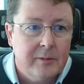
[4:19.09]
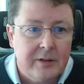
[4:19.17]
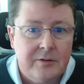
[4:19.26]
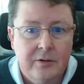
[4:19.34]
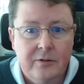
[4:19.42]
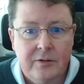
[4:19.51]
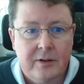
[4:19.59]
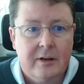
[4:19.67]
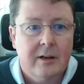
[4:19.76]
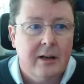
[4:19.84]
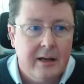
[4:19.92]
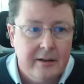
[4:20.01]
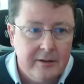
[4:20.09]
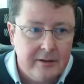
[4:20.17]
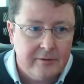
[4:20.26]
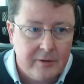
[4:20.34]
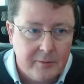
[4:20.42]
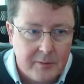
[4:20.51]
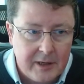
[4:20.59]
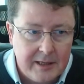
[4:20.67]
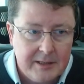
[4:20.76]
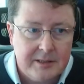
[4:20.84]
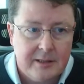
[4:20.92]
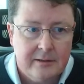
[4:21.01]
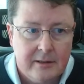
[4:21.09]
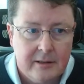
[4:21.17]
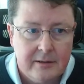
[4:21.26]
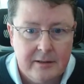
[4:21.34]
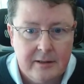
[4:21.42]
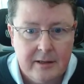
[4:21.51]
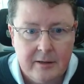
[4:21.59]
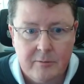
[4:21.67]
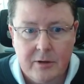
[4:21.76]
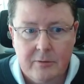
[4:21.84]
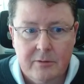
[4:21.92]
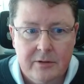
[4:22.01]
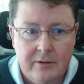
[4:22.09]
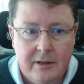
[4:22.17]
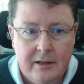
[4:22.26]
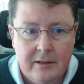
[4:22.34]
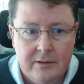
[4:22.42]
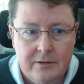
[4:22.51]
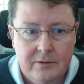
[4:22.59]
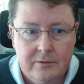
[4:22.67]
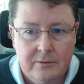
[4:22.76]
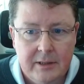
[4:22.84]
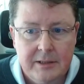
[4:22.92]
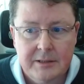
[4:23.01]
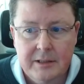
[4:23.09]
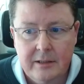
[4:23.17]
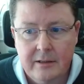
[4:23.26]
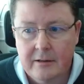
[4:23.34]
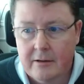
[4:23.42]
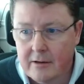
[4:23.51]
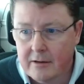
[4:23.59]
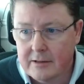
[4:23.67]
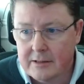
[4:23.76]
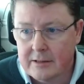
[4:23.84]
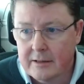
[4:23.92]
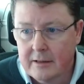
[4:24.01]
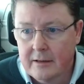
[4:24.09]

that's used in a lot of different ways on the network with regard to DERs.